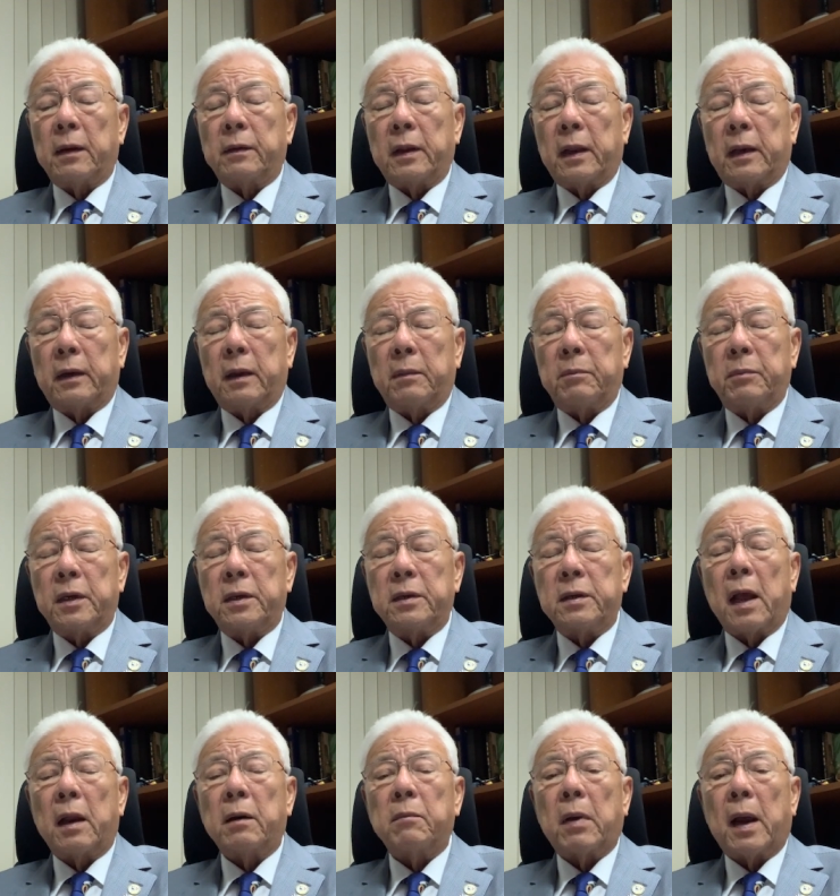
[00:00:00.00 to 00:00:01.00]
that have been
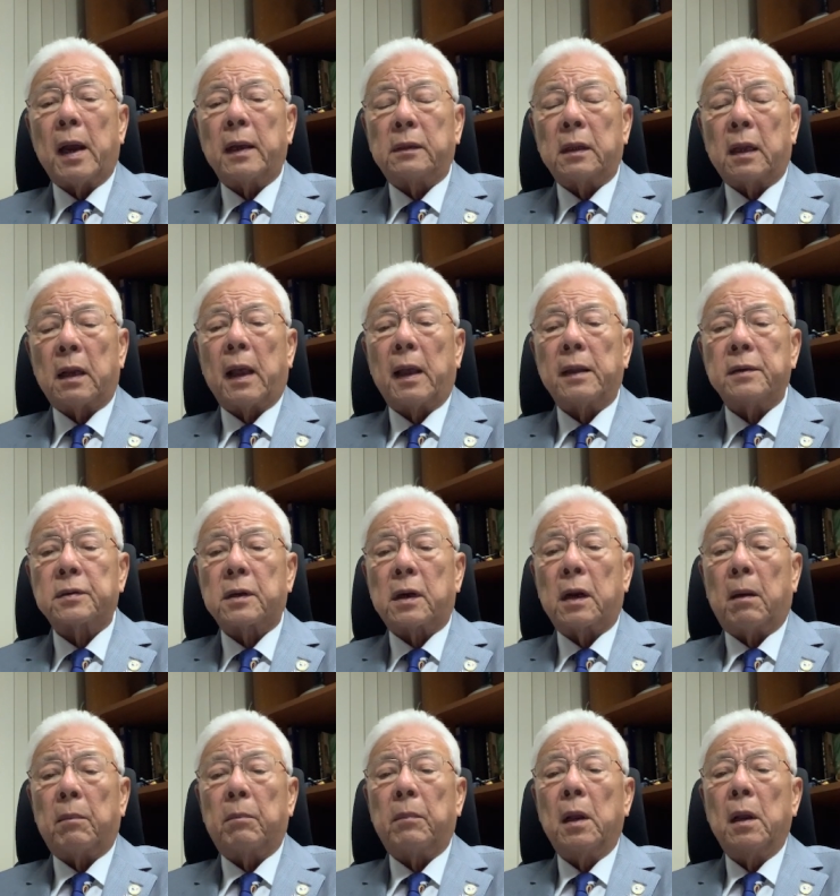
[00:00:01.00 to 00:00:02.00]
done by the Lions
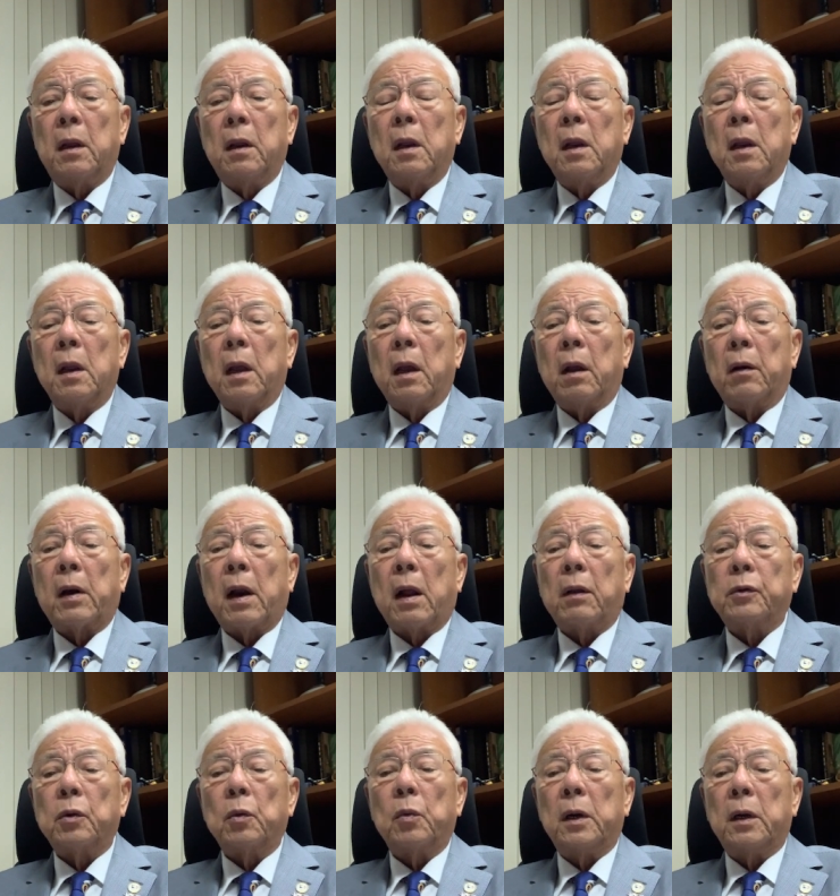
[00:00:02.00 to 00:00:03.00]
Club
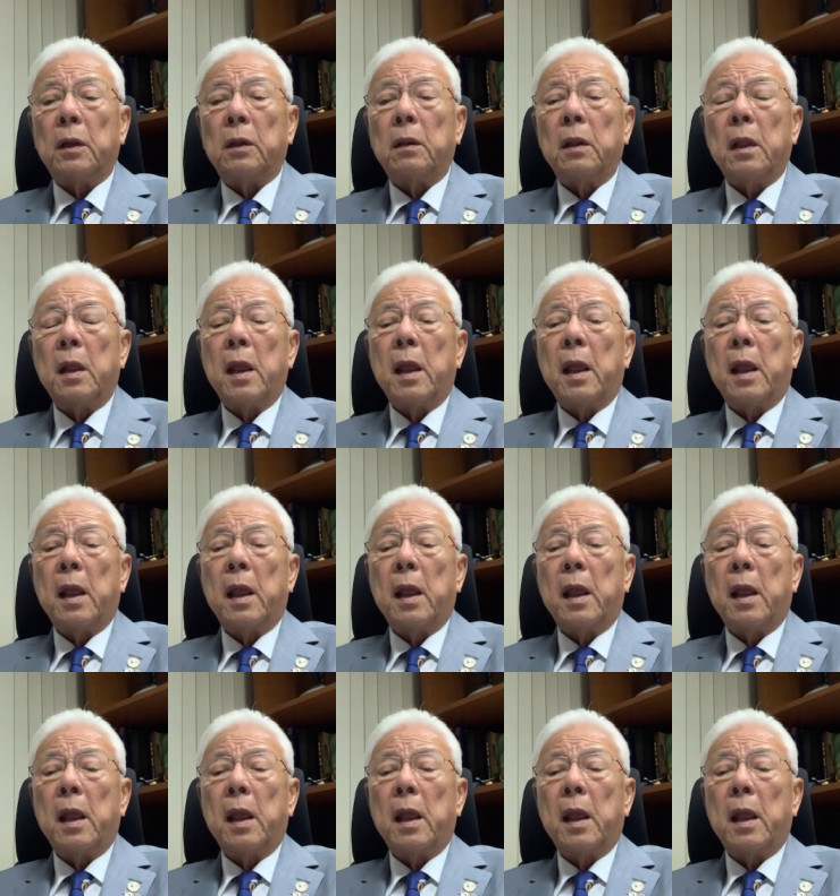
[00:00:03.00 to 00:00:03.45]
around the world.